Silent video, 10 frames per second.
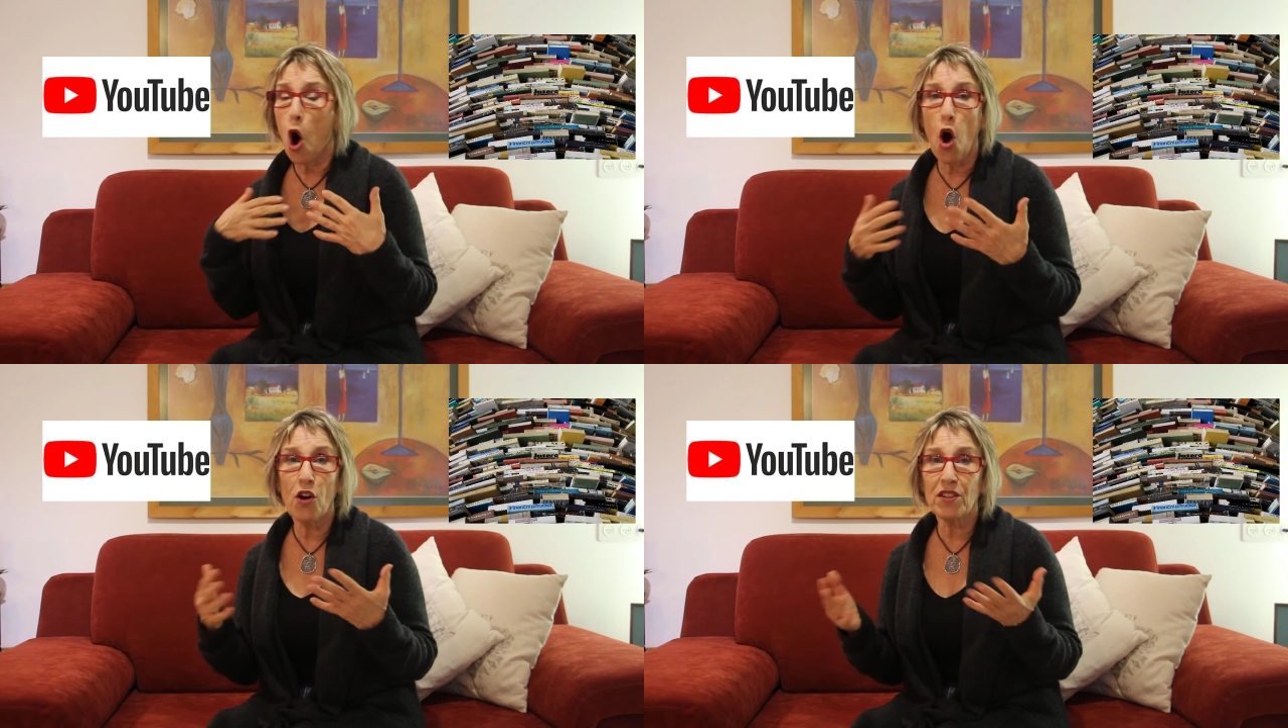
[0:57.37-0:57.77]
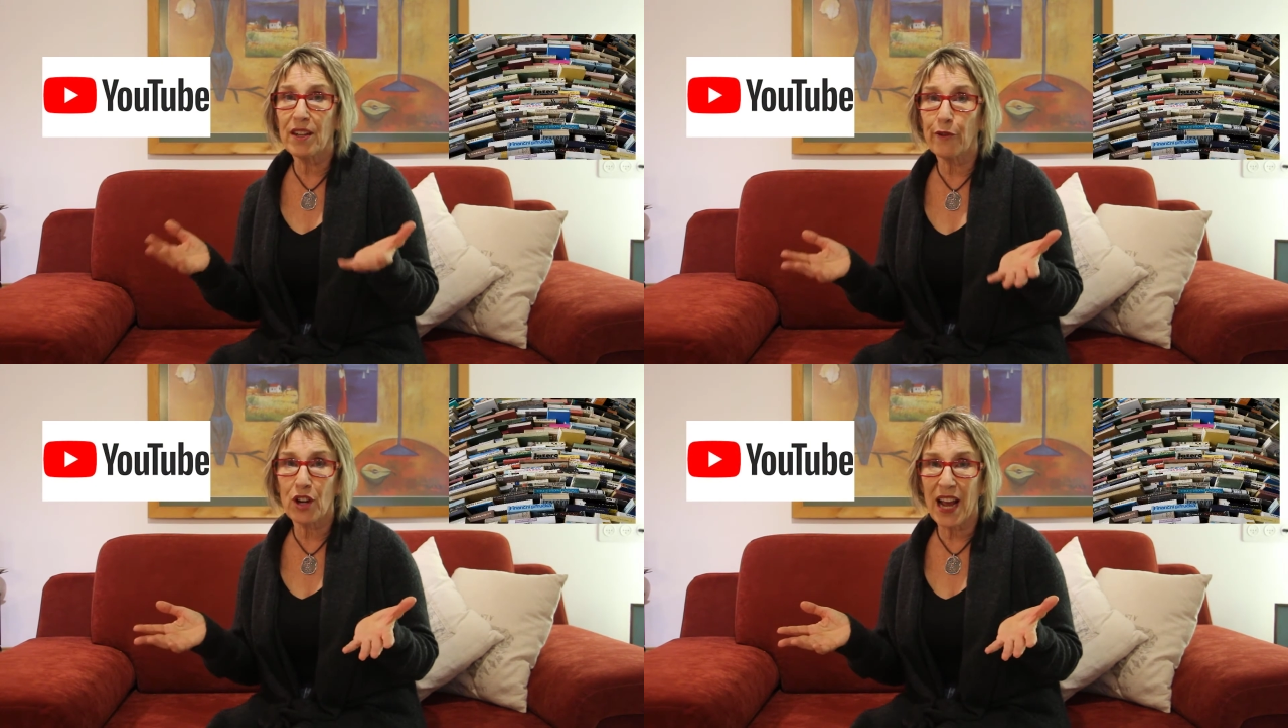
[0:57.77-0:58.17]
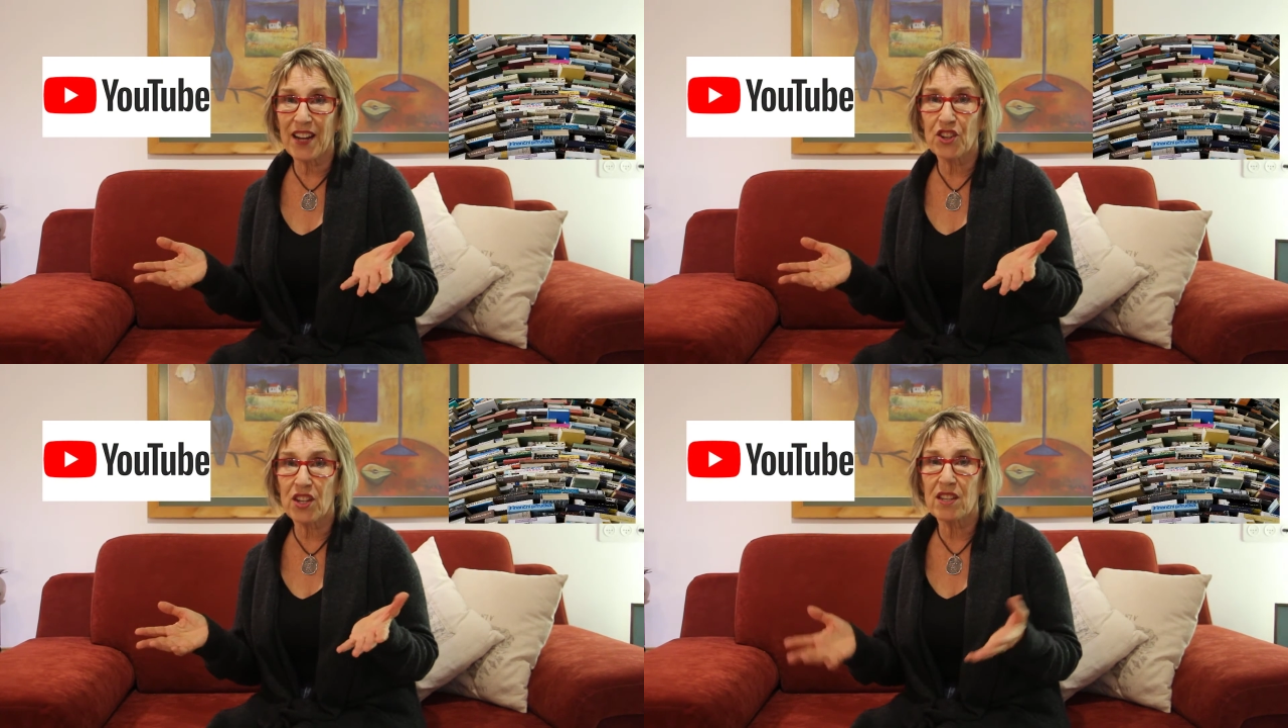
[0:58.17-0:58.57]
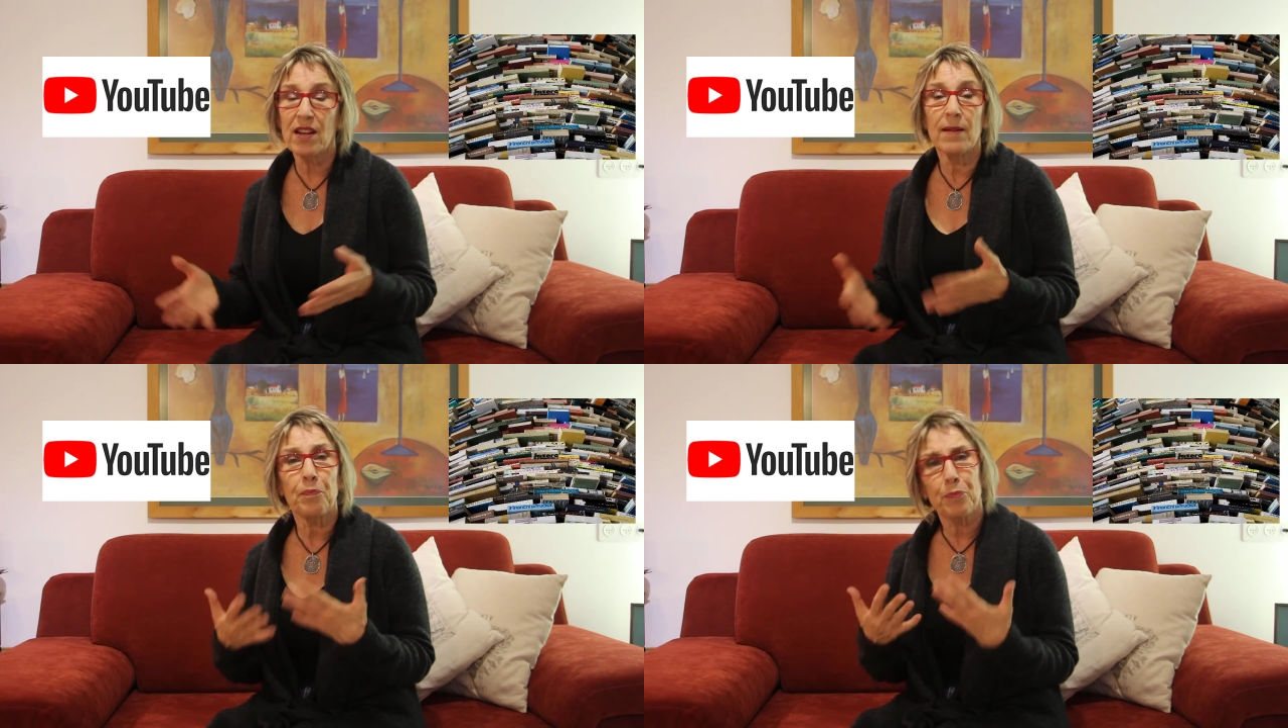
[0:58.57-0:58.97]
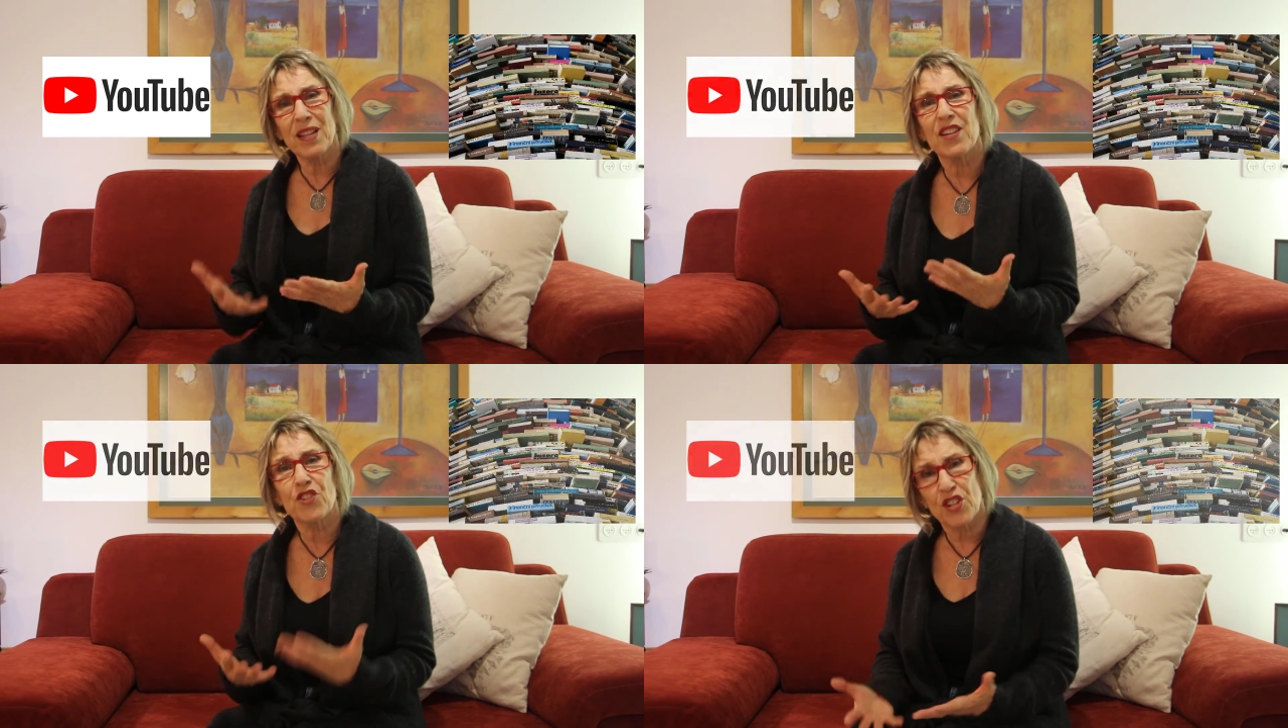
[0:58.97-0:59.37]
all different ages,
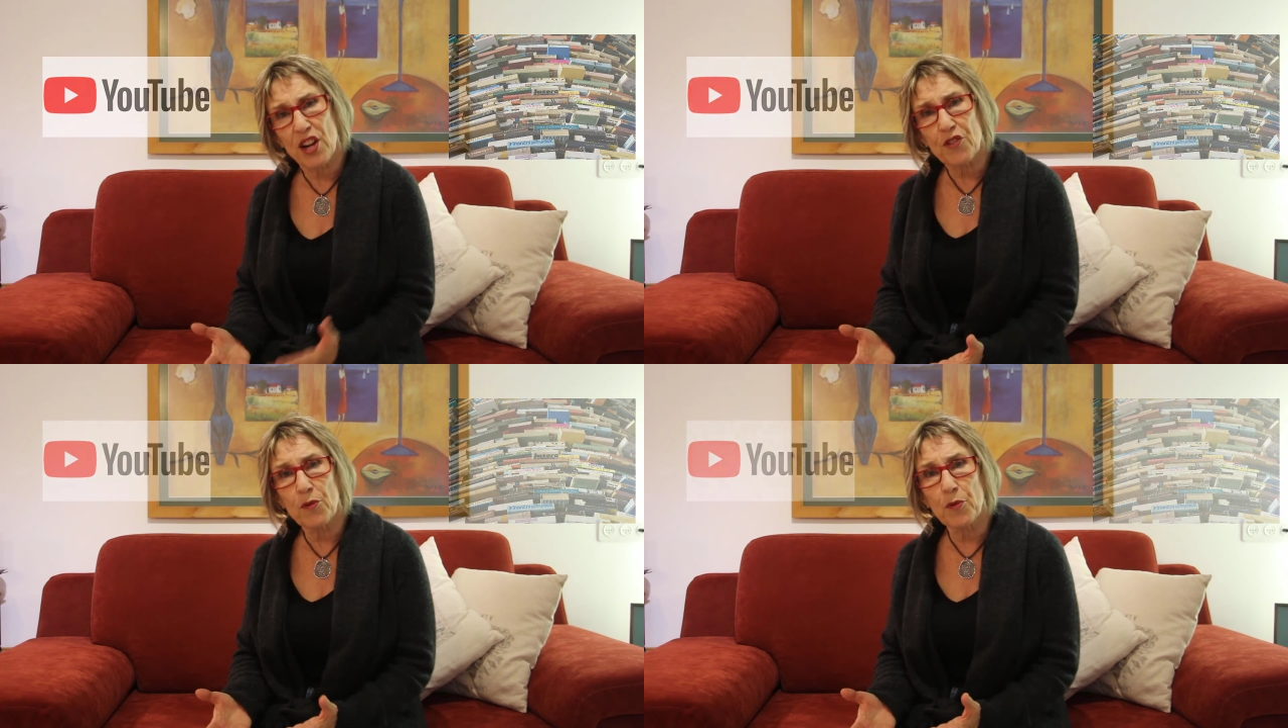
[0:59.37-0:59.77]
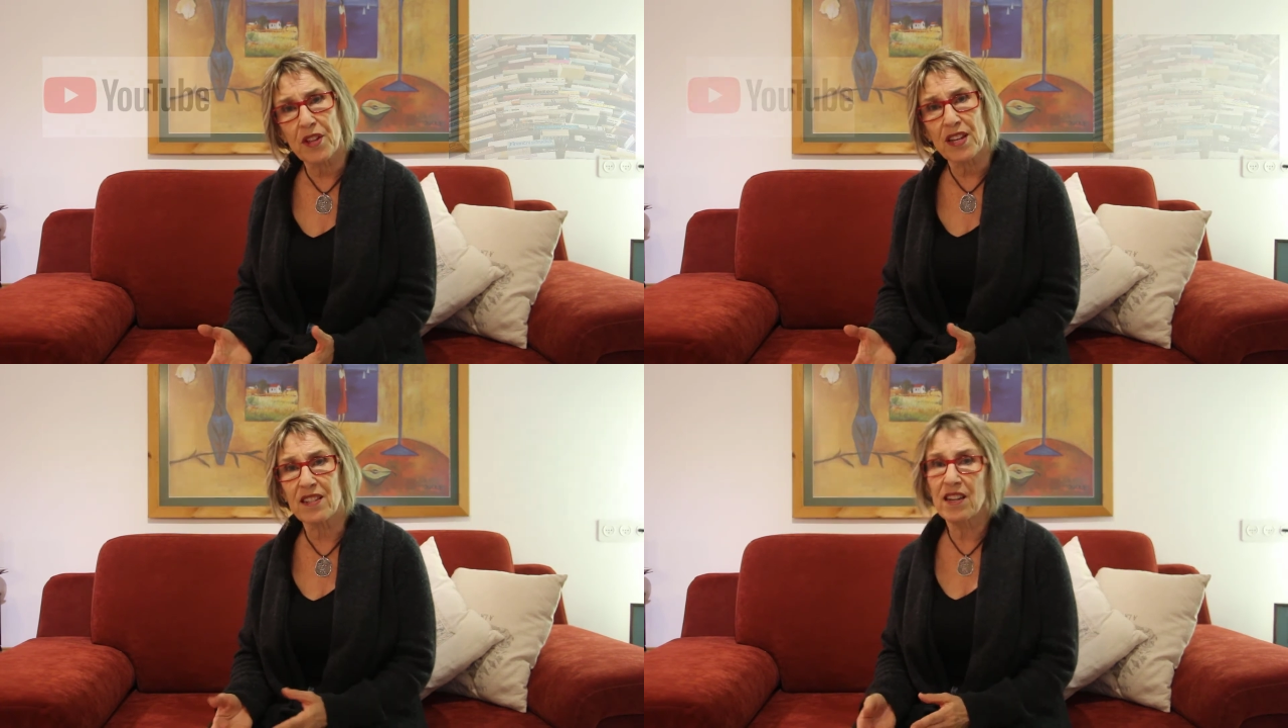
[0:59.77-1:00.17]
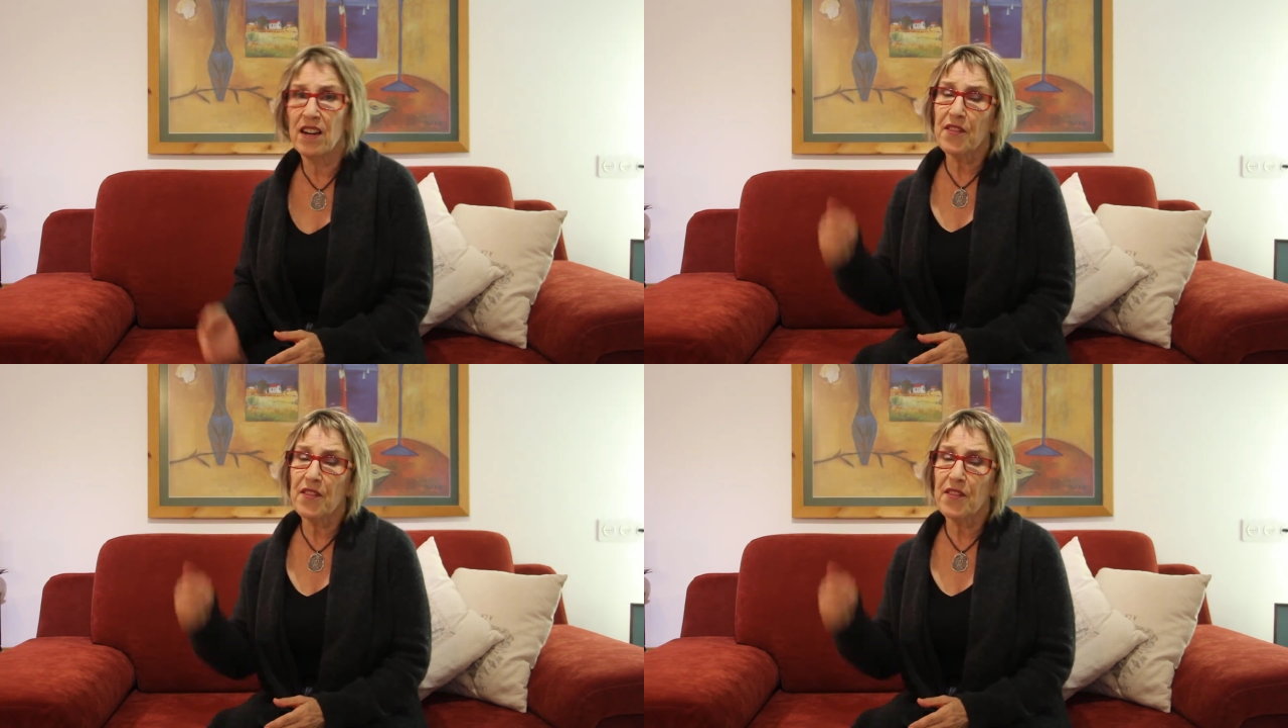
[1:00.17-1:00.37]
please share them with us.